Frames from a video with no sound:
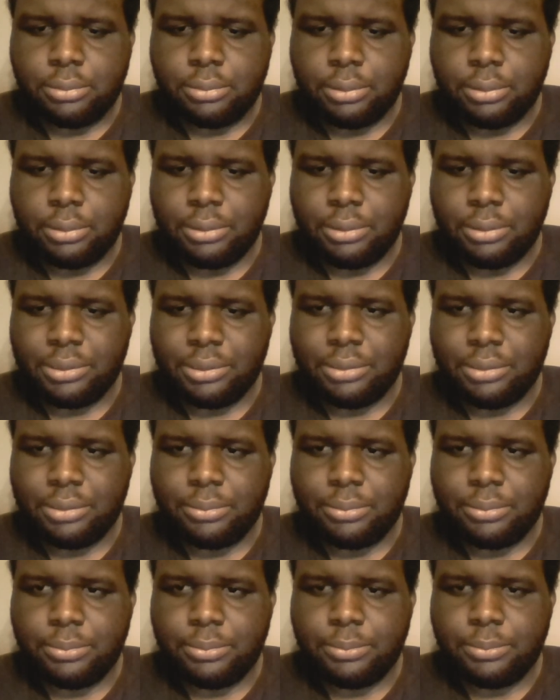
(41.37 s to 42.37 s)
Carla.
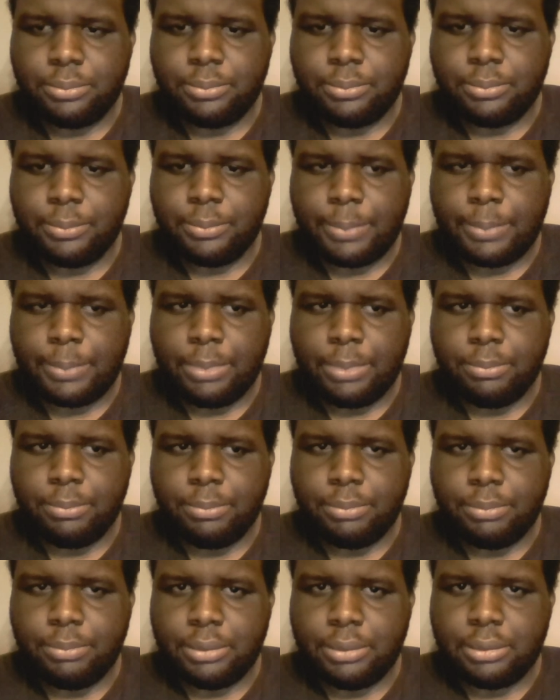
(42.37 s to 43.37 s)

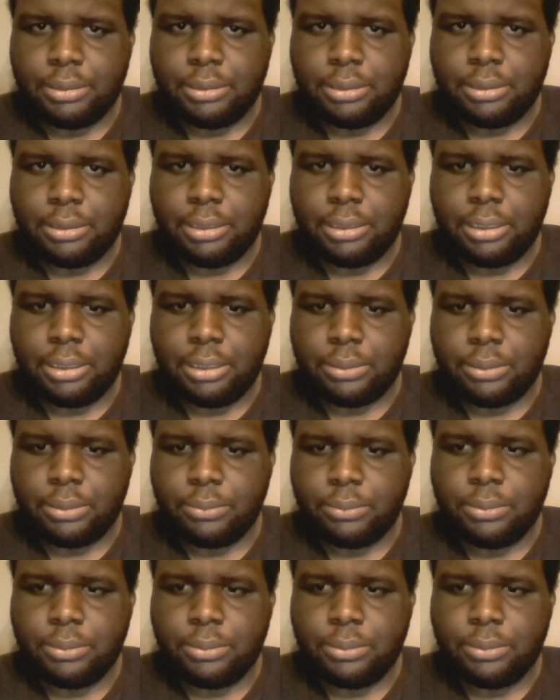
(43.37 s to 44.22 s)
But now